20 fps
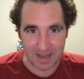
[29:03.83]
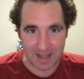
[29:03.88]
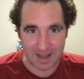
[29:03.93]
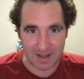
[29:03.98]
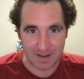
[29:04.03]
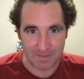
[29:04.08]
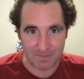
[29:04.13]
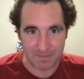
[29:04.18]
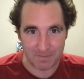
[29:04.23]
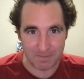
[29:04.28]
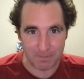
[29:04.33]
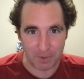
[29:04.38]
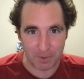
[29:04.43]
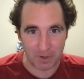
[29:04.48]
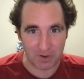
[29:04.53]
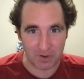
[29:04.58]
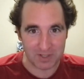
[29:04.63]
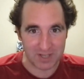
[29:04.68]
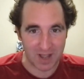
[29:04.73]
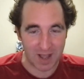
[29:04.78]
but
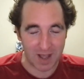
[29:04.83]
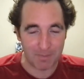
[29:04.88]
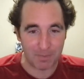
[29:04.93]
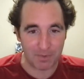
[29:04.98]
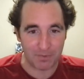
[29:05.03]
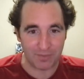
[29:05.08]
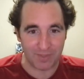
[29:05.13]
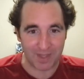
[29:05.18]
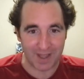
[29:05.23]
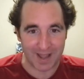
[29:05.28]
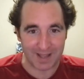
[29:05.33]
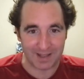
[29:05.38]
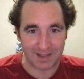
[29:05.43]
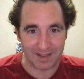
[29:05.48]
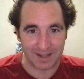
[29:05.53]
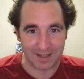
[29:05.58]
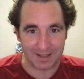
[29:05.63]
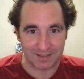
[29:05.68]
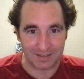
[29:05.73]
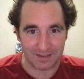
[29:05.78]
on top of that,
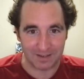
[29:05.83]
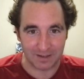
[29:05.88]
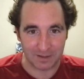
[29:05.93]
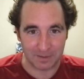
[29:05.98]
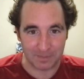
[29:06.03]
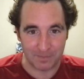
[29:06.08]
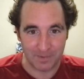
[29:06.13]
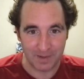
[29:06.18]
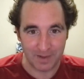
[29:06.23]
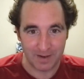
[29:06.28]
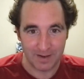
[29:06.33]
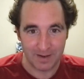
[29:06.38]
like the